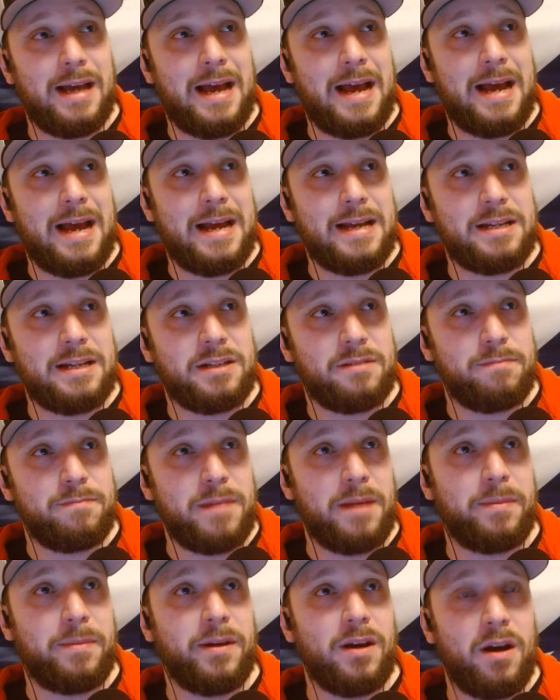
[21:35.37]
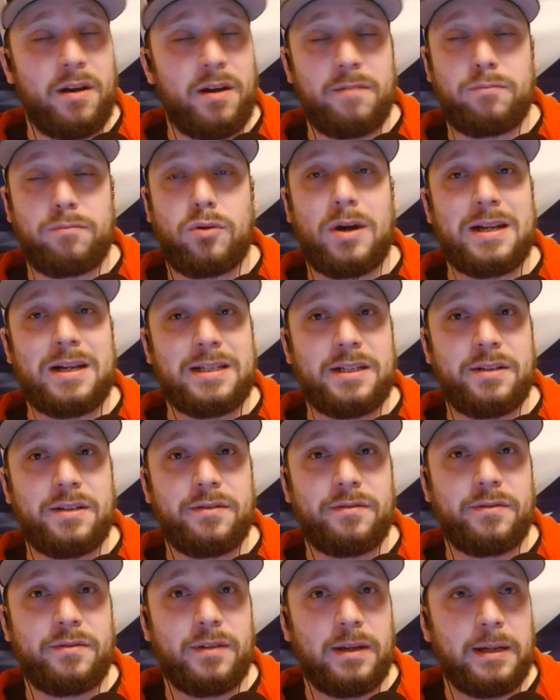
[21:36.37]
as maybe
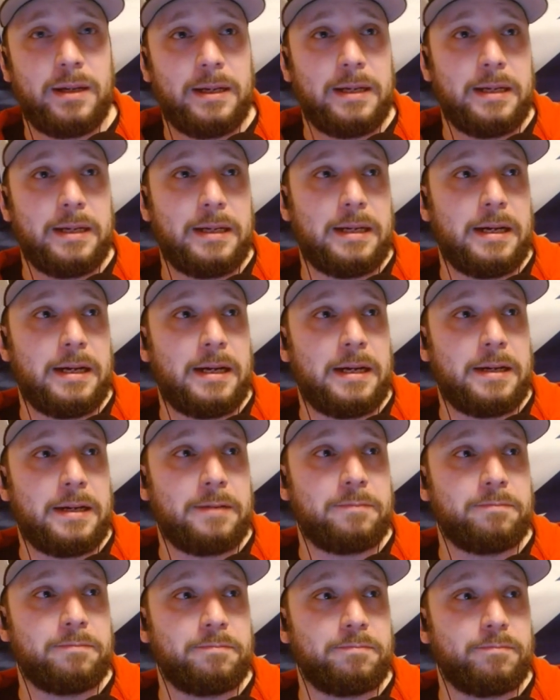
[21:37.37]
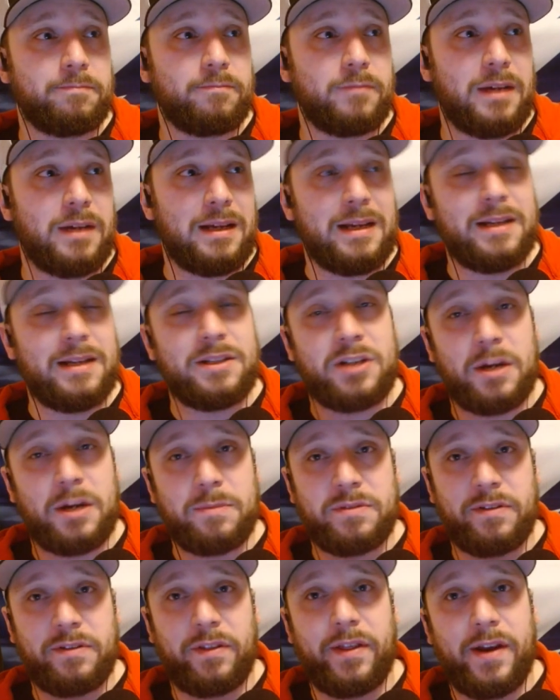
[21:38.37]
unimpressive in
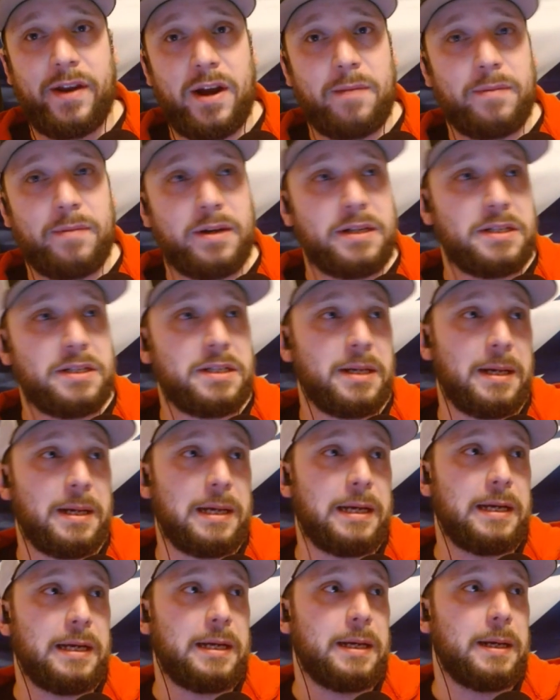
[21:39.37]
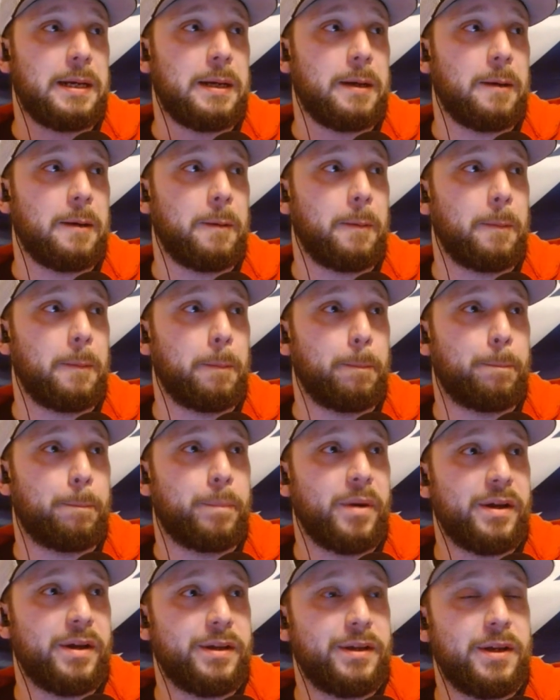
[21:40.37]
terms of the numbers.
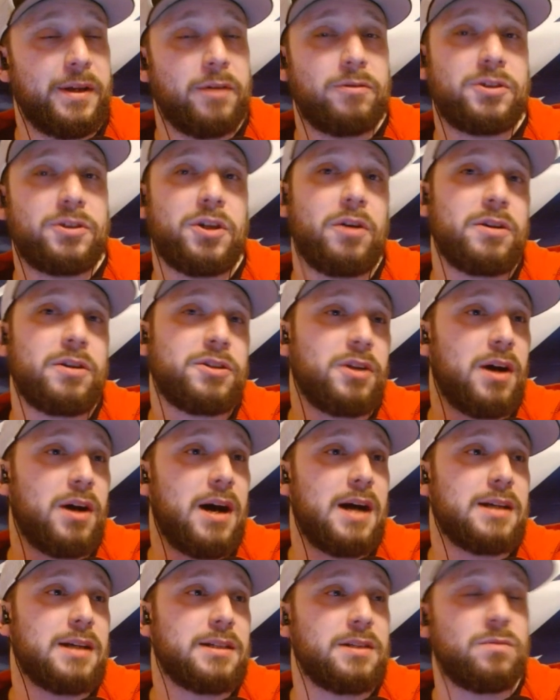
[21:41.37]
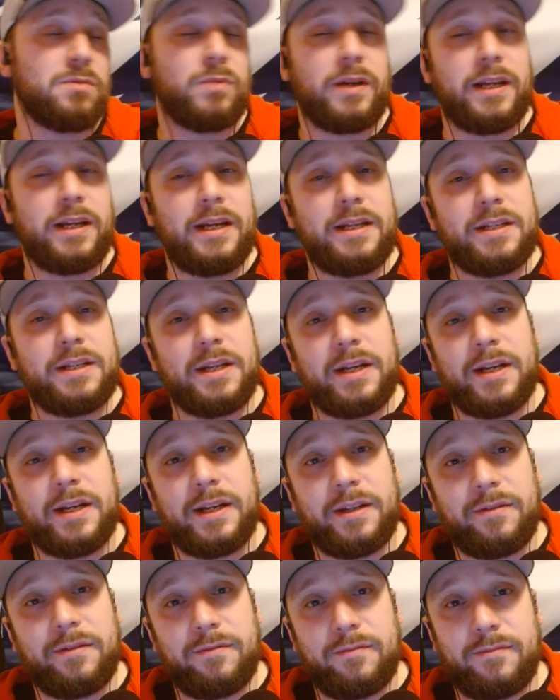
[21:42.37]
But, you know, Jonas Johansson, what he
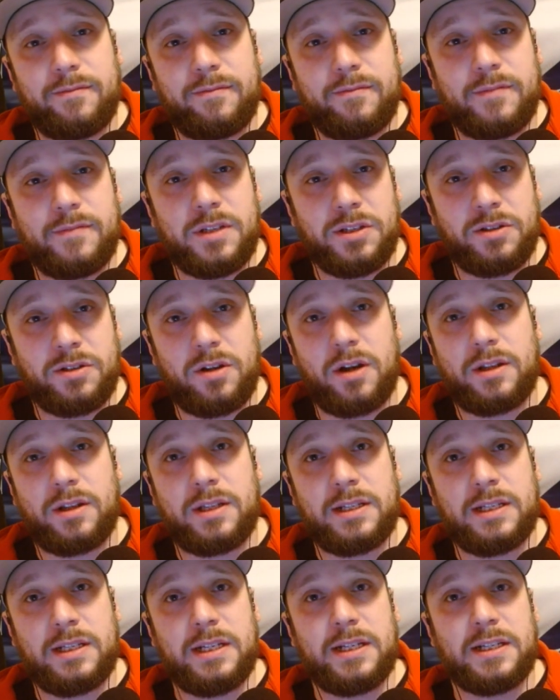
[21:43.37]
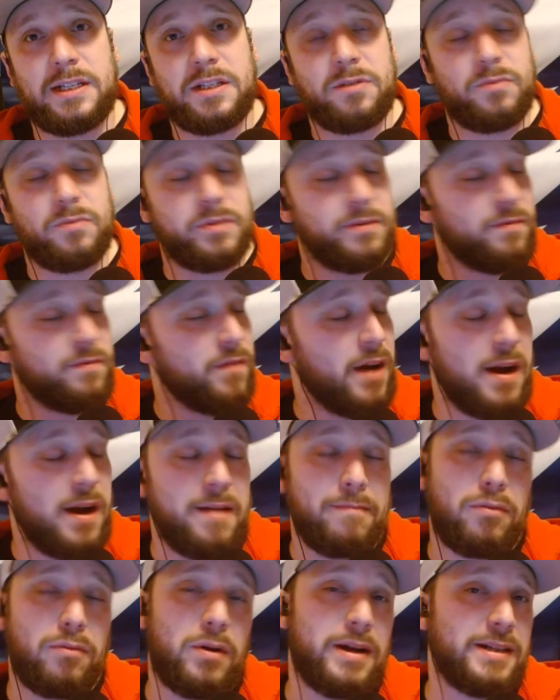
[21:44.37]
did to start the season was very
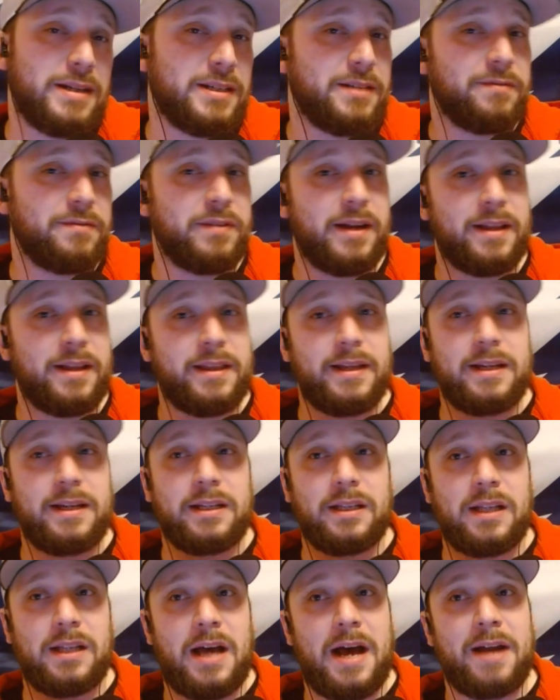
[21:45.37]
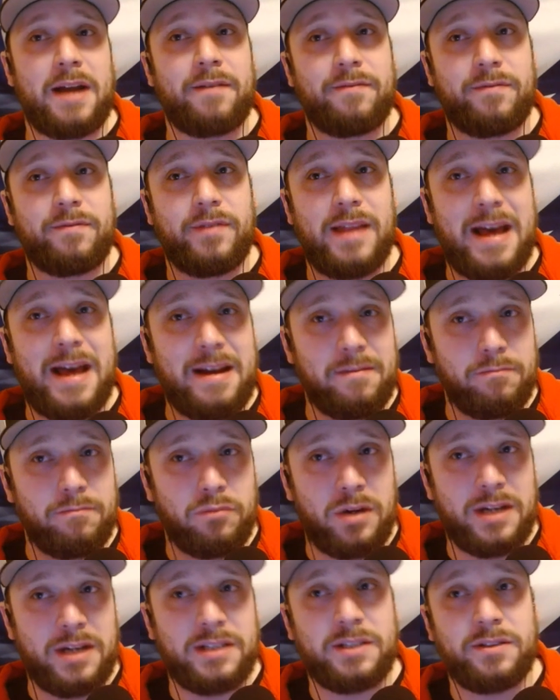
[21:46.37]
impressive. And I think a lot of that
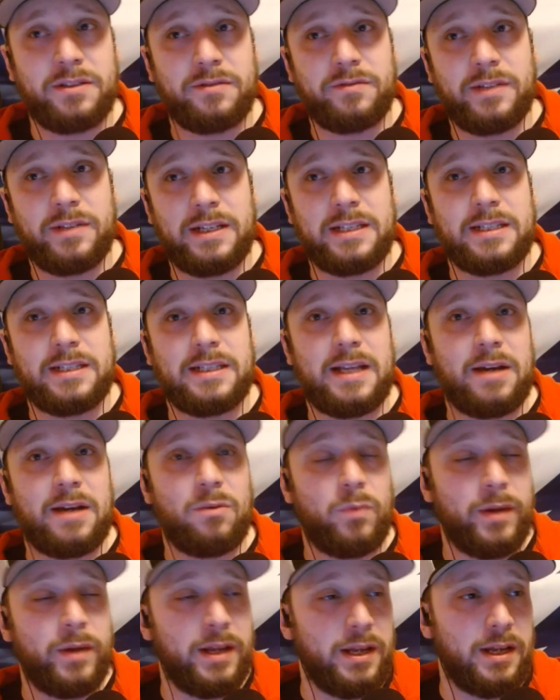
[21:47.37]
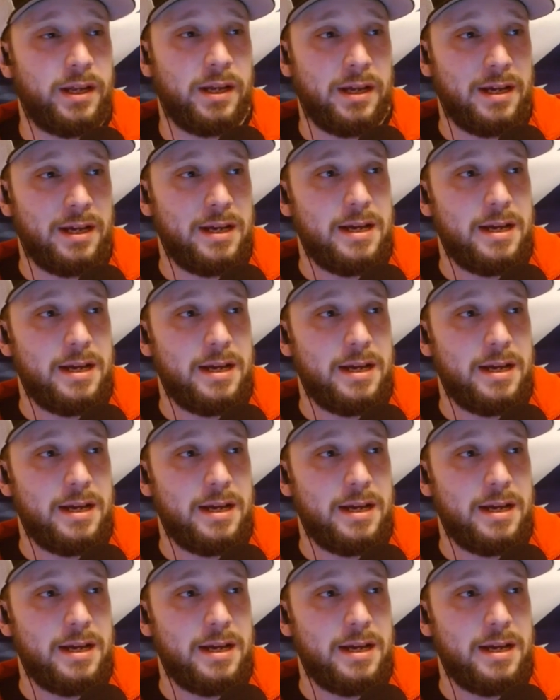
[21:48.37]
impressiveness that we